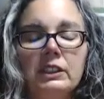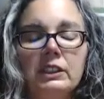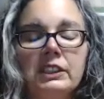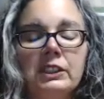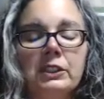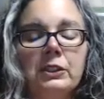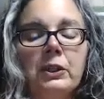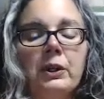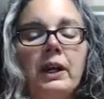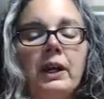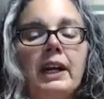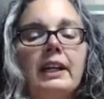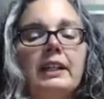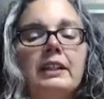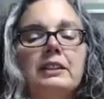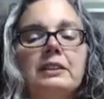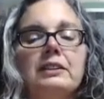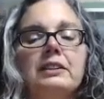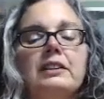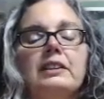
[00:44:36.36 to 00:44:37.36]
So go
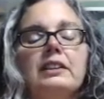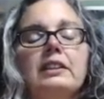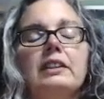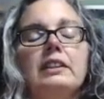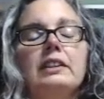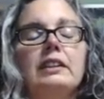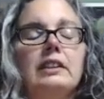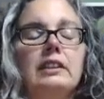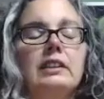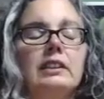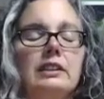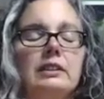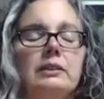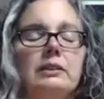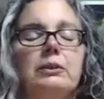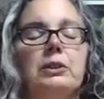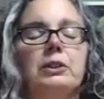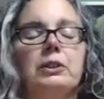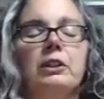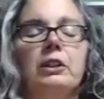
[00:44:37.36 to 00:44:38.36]
ahead and
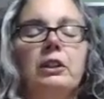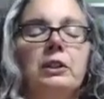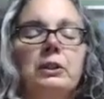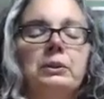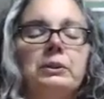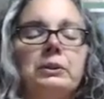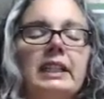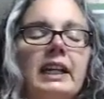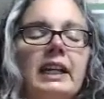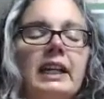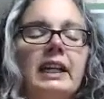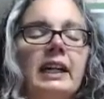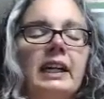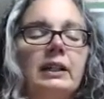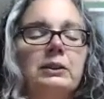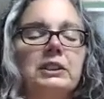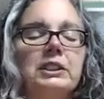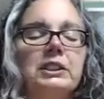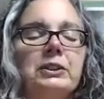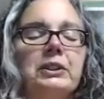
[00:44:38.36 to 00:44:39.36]
we'll close
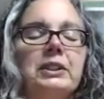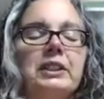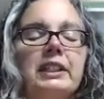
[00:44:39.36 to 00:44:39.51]
out.